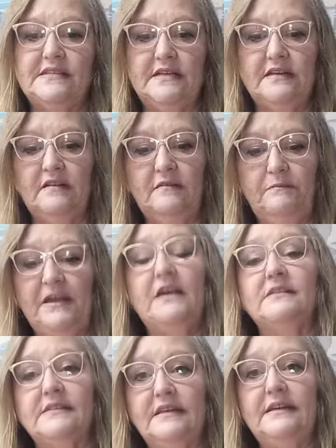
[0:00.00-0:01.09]
still,
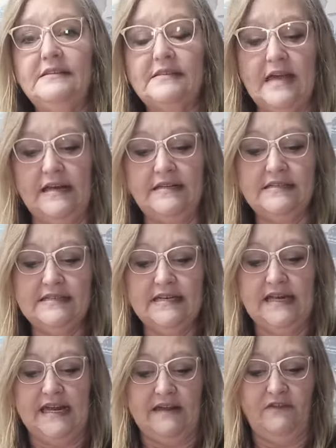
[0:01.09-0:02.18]
because it is kind of
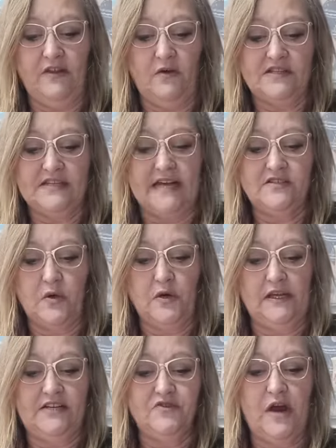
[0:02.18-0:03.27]
sticky, even though it's not
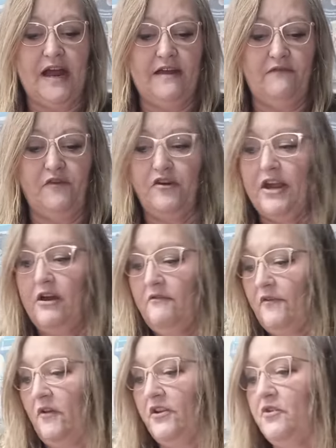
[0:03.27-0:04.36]
totally dry, if you're
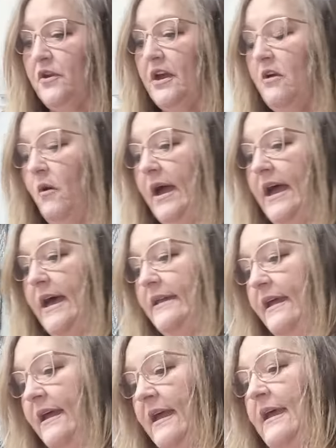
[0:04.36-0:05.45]
careful, you can go
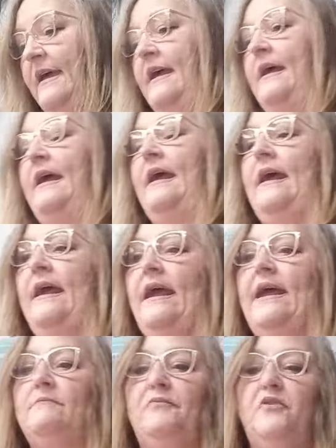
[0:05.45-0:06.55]
ahead
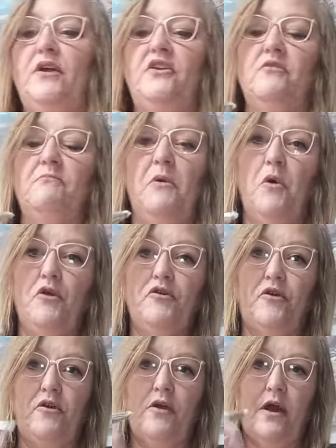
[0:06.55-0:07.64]
and put your
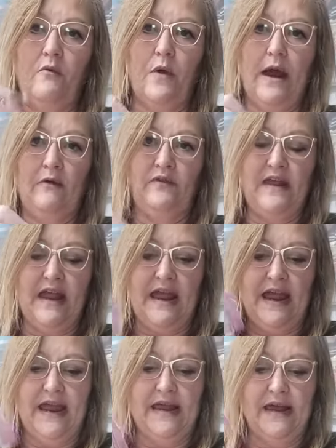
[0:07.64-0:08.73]
border around the
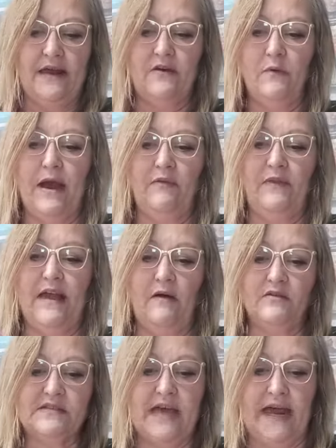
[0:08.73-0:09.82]
egg and around the
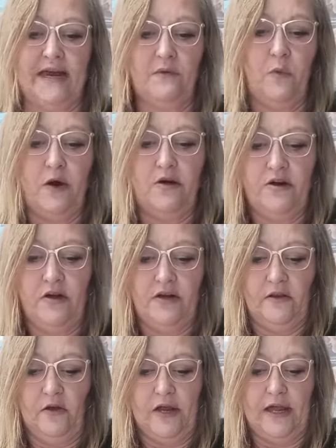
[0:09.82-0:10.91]
outside where you're going
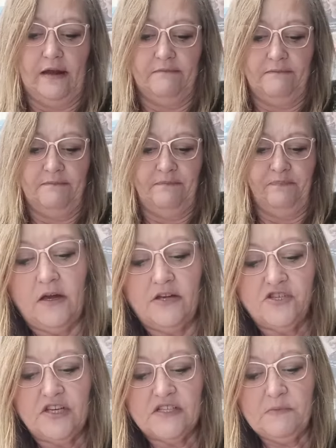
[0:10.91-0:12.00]
to look in. Going to
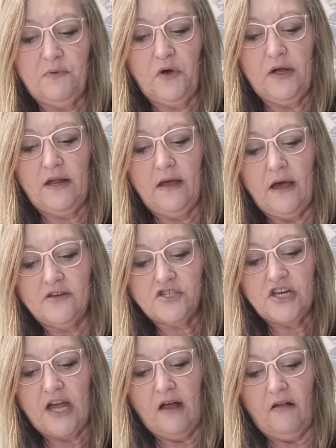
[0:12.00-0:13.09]
just put a
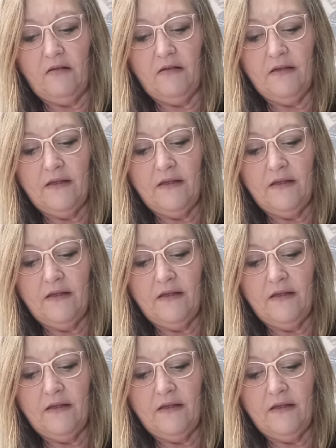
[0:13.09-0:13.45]
shell.